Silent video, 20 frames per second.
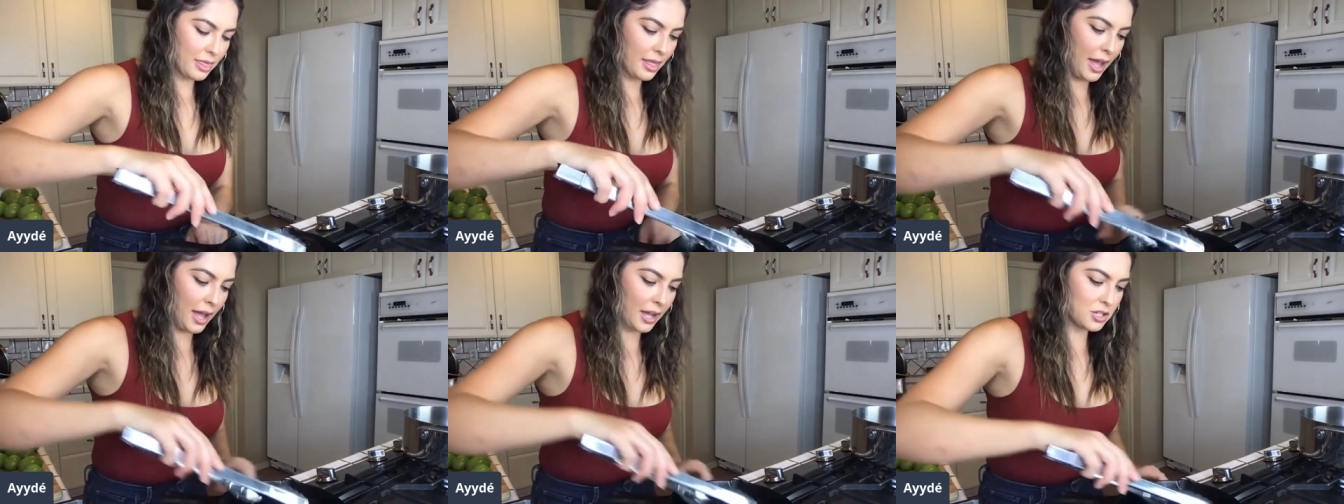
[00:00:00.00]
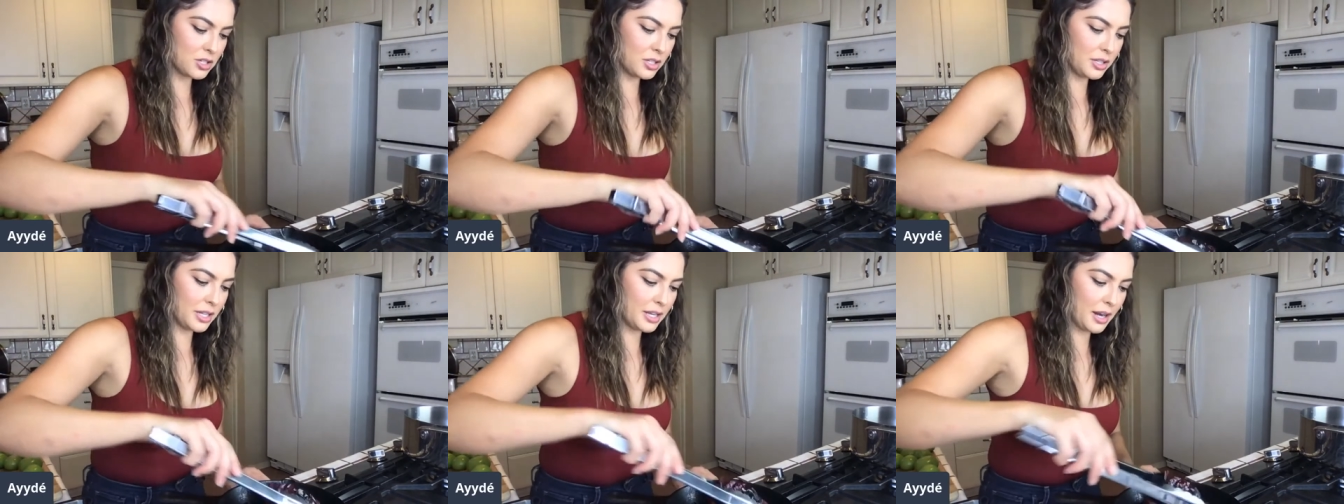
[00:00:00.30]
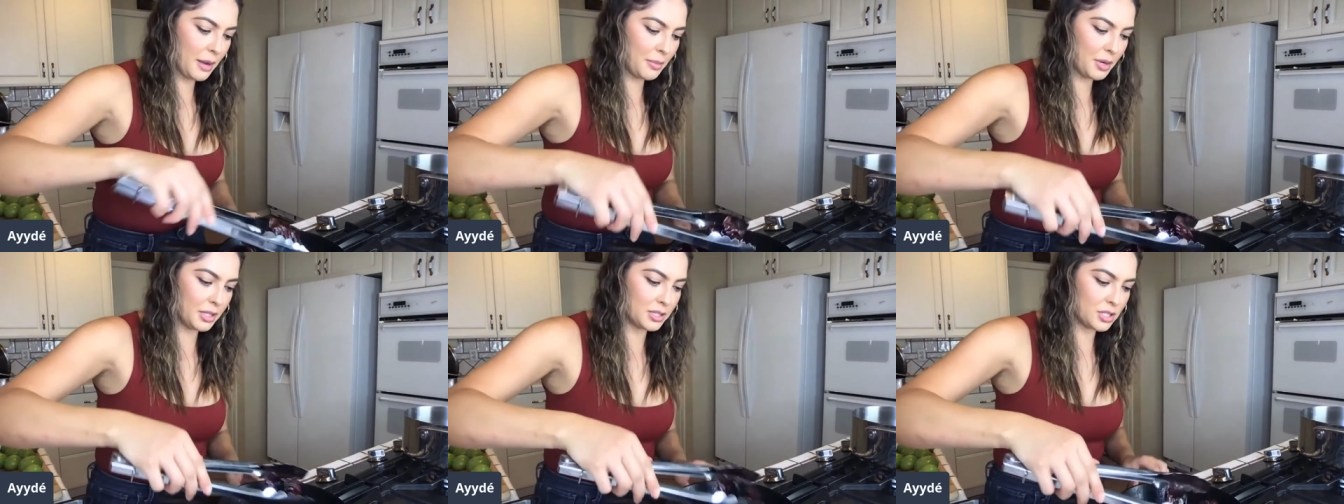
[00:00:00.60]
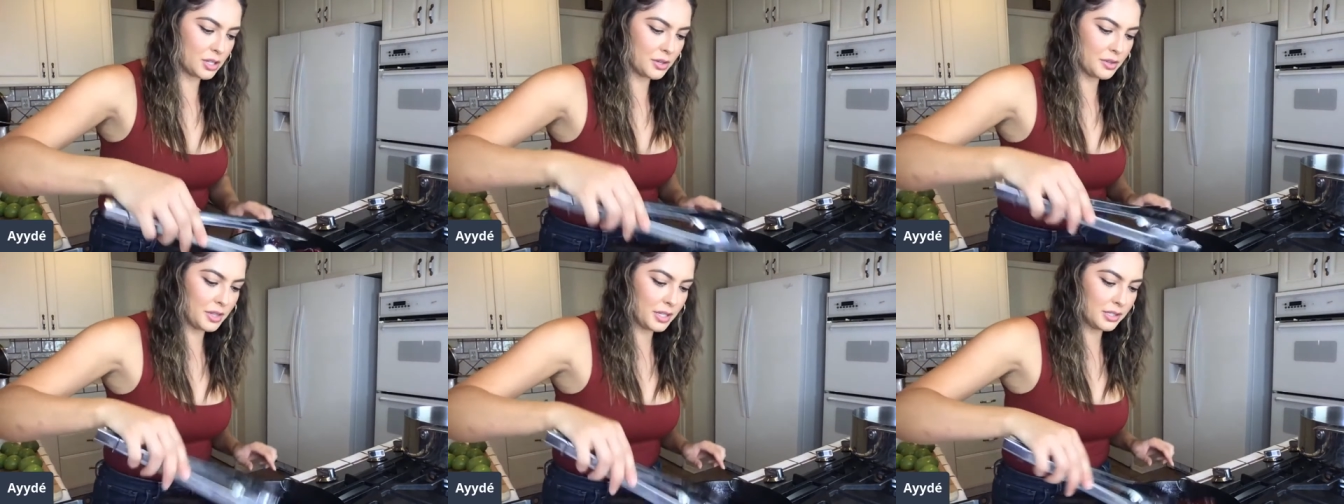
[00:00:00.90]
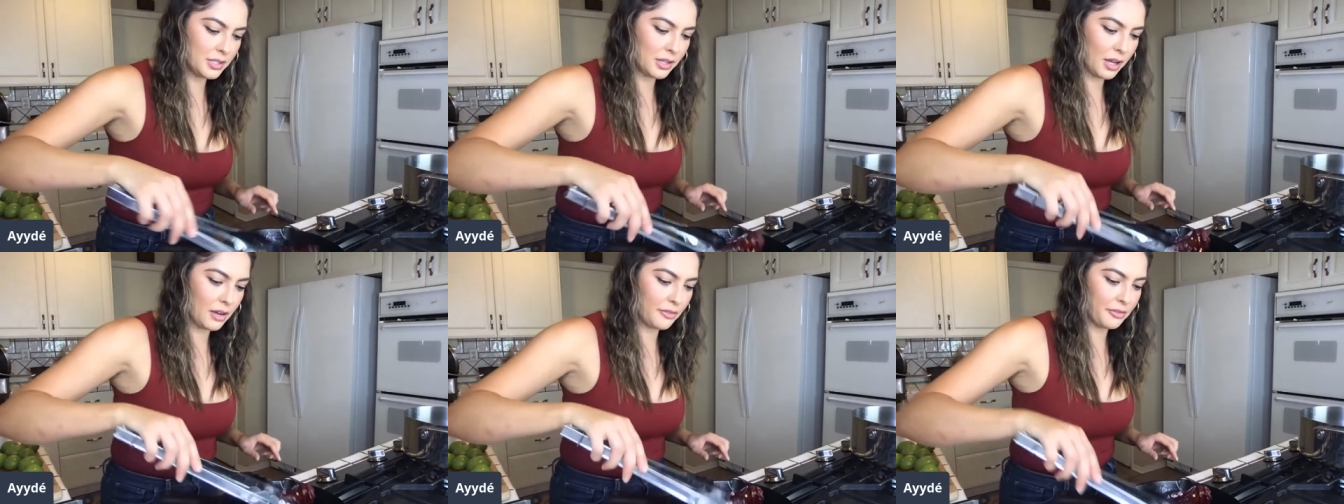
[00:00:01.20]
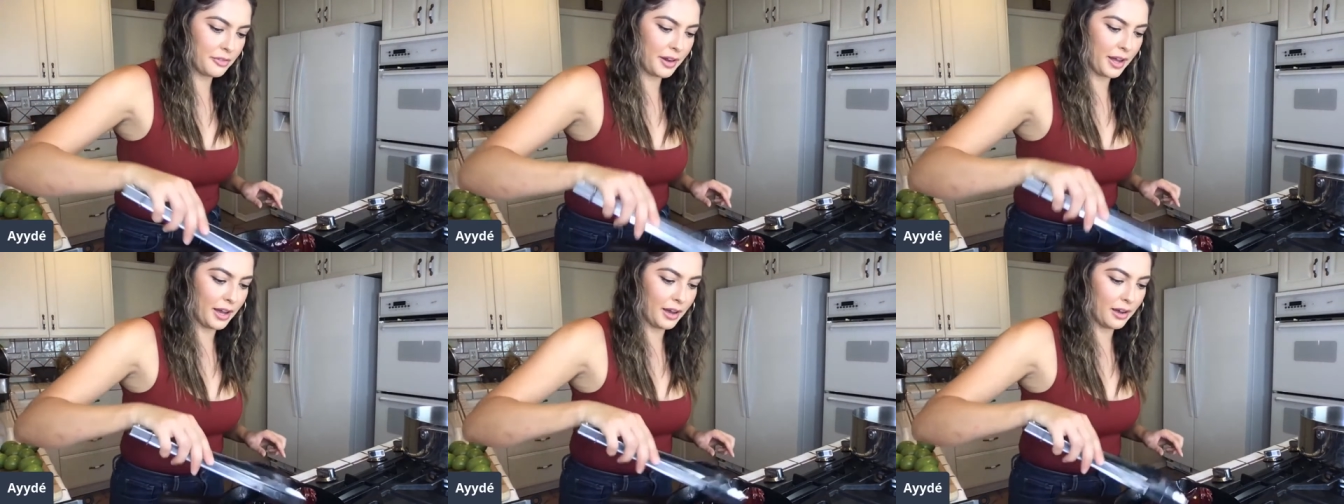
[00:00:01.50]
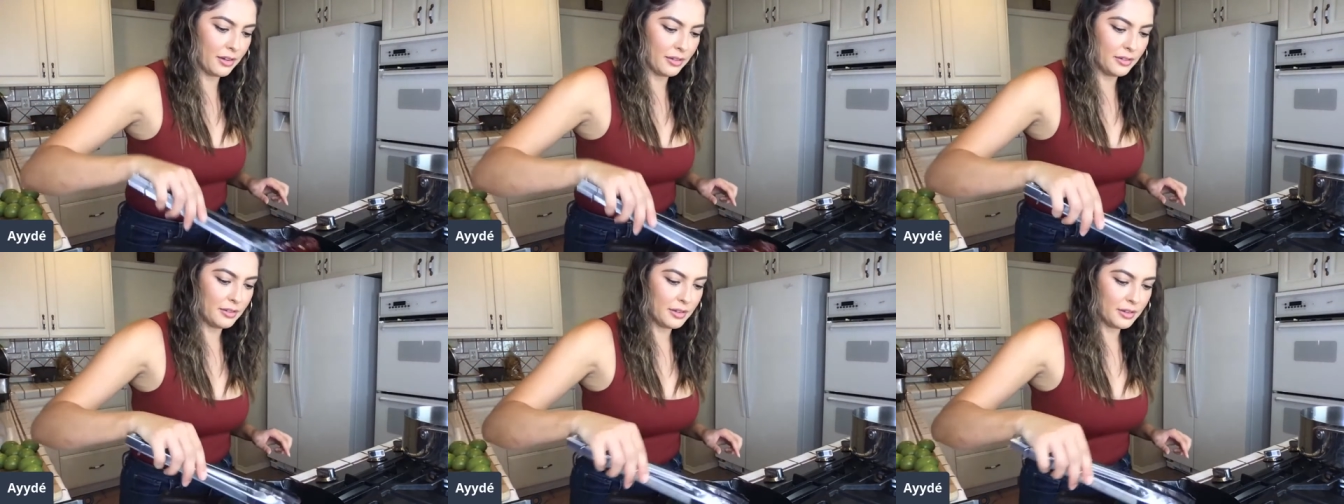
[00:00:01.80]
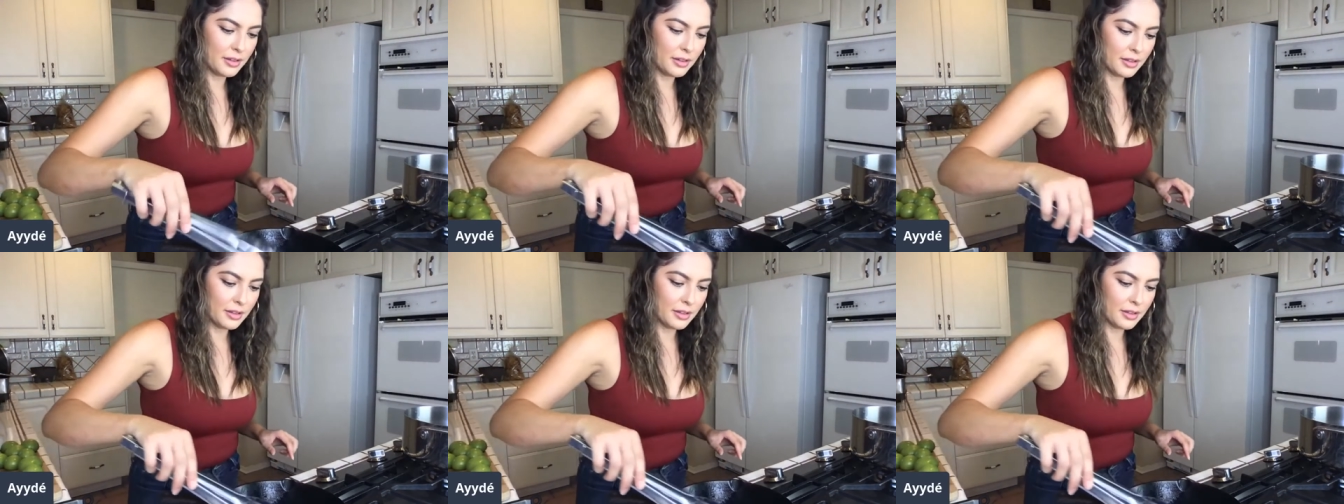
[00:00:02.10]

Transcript: Actually, I'm gonna turn these off now.